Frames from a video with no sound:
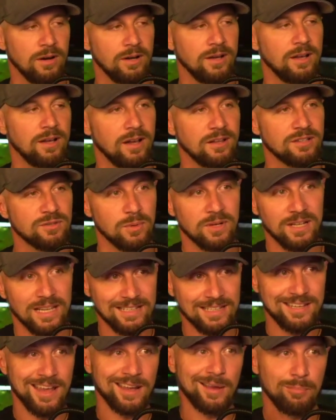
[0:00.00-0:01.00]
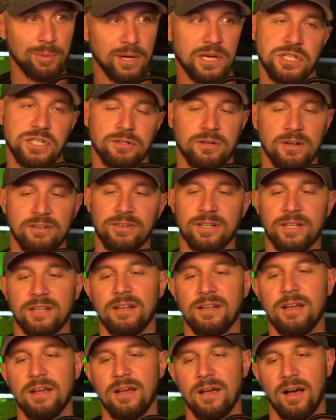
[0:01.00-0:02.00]
I just want to like take a picture of it.
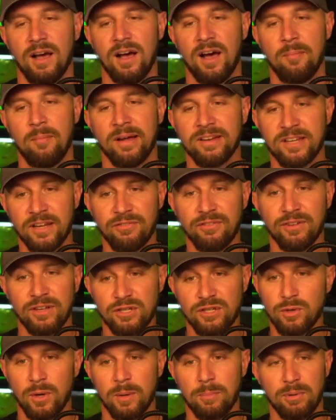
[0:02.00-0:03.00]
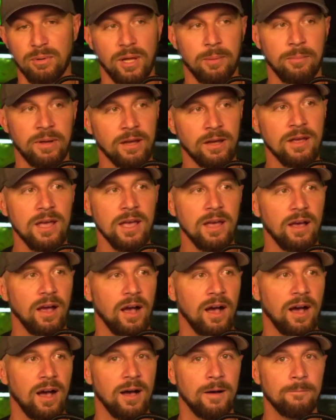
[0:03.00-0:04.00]
I definitely enjoy plumbing.
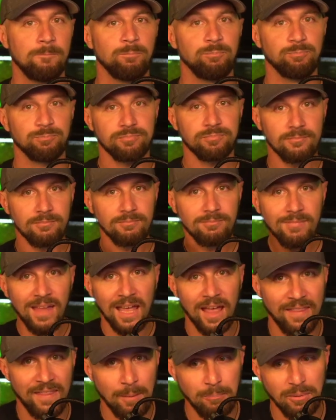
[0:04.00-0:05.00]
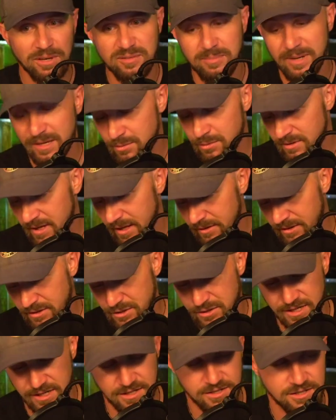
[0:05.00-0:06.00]
And that brings me to another interesting
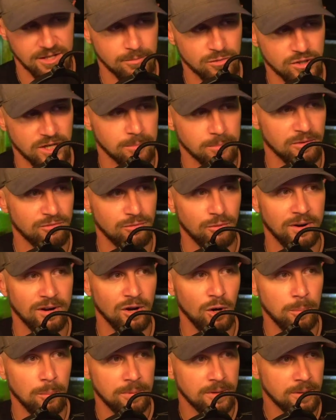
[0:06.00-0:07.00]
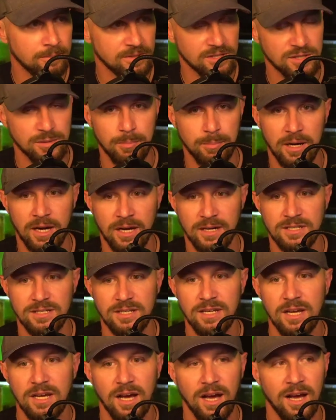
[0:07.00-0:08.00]
subject before I open up this box.
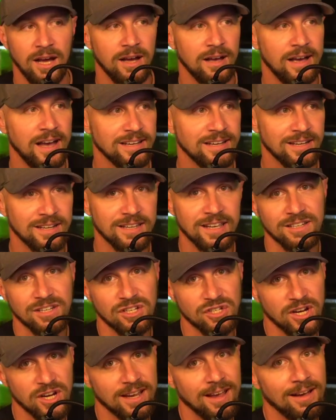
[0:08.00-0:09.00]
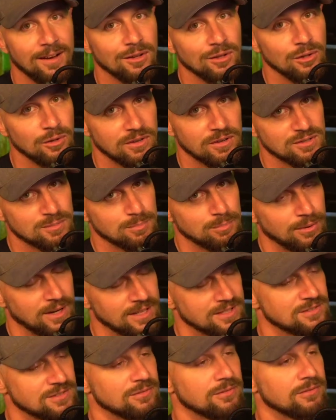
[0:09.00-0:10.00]
I did get to check out Lucas Brett's
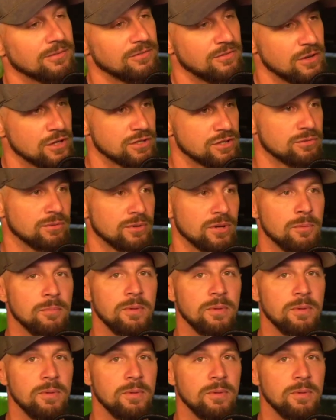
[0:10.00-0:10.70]
fish room.